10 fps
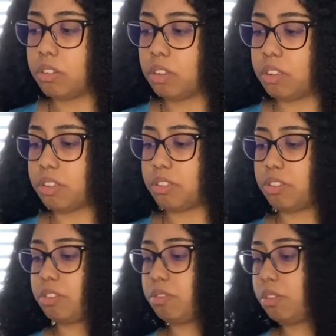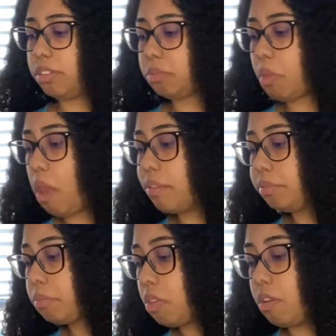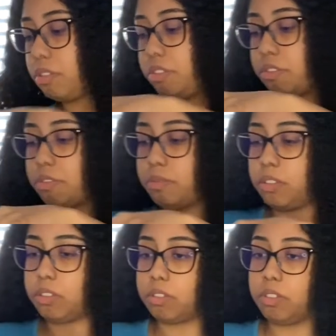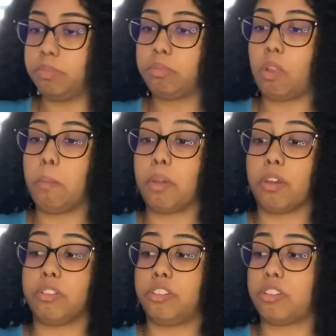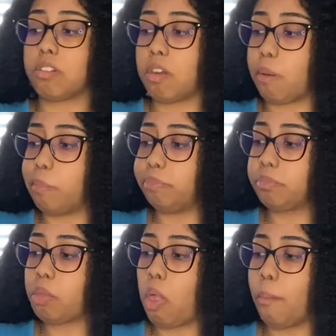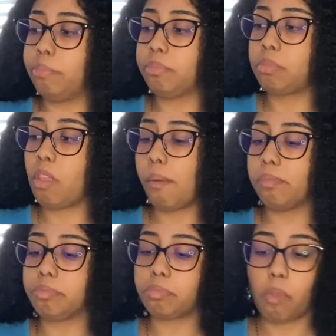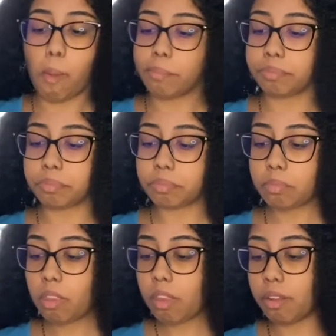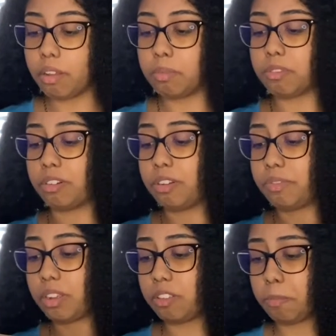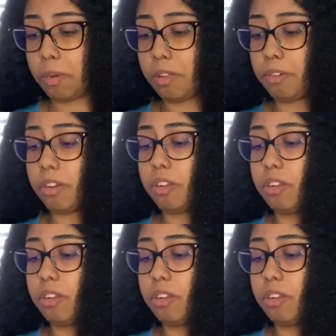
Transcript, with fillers: I think it's this one. No, these are the ones. Oh my god, shut up. I'm sorry if that's bothering me.